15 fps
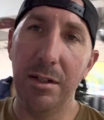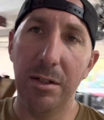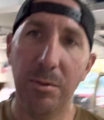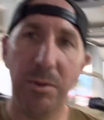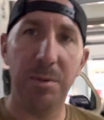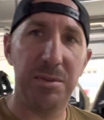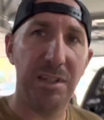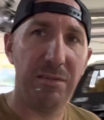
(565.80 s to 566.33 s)

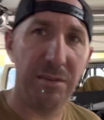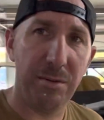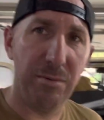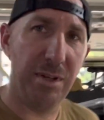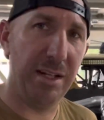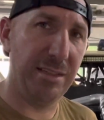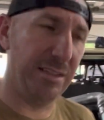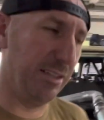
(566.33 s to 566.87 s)
website for the
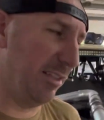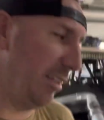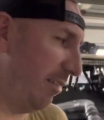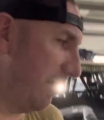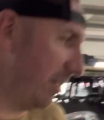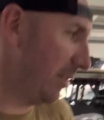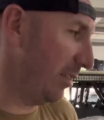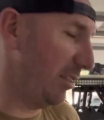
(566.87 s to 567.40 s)
race to see if
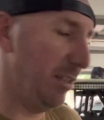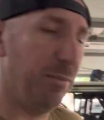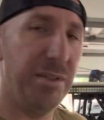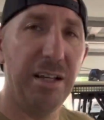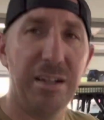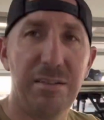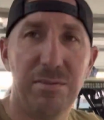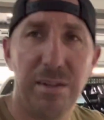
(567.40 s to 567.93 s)
there's a
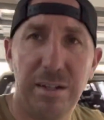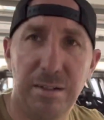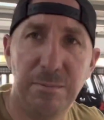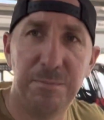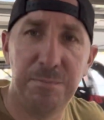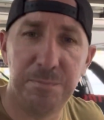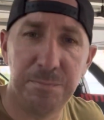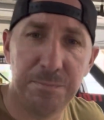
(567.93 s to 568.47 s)
GPX file.
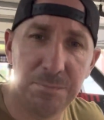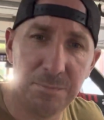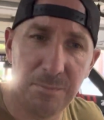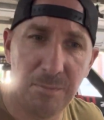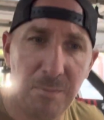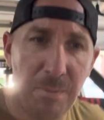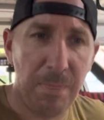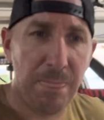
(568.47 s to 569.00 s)

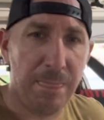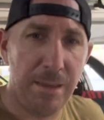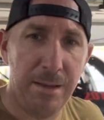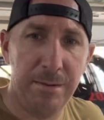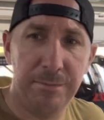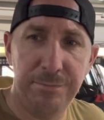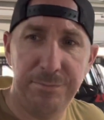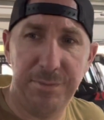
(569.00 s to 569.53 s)

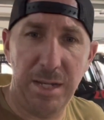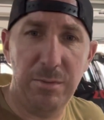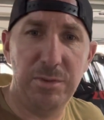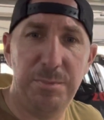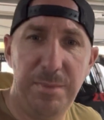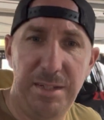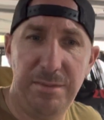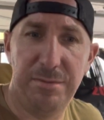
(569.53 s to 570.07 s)
That was
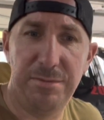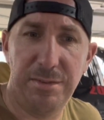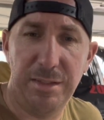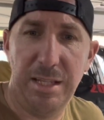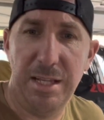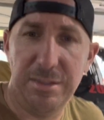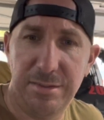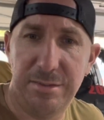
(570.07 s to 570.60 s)
me for the
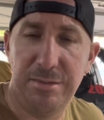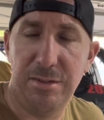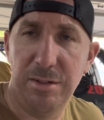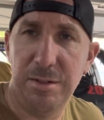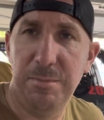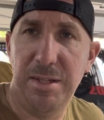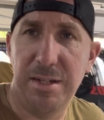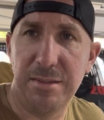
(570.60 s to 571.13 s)
last 30
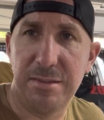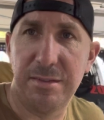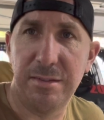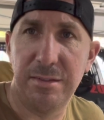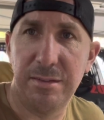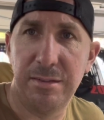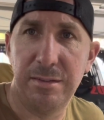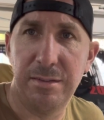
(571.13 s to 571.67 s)
minutes.
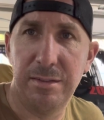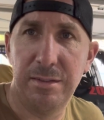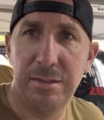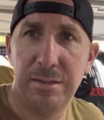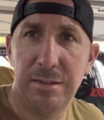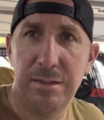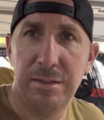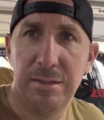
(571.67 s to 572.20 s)

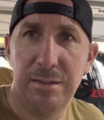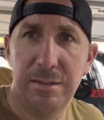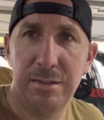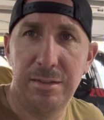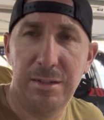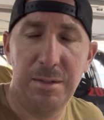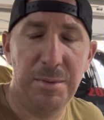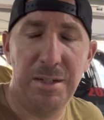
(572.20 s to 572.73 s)

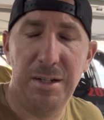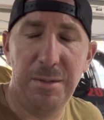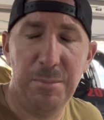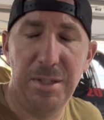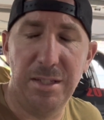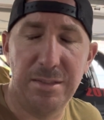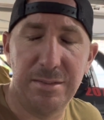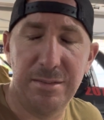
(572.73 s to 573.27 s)
I'm a hot
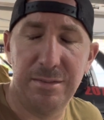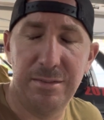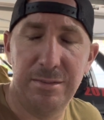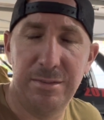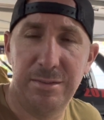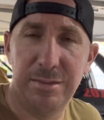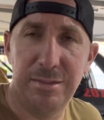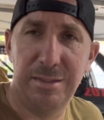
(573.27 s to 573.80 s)
mess
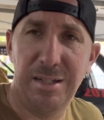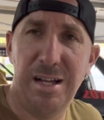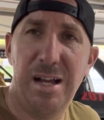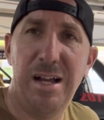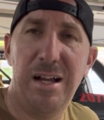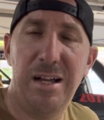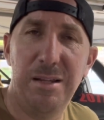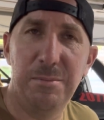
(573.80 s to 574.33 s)

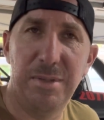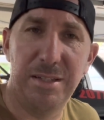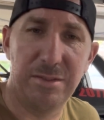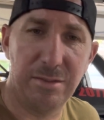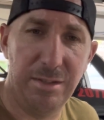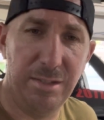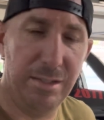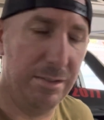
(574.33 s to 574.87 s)

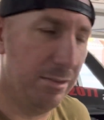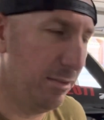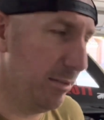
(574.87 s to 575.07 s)
right now.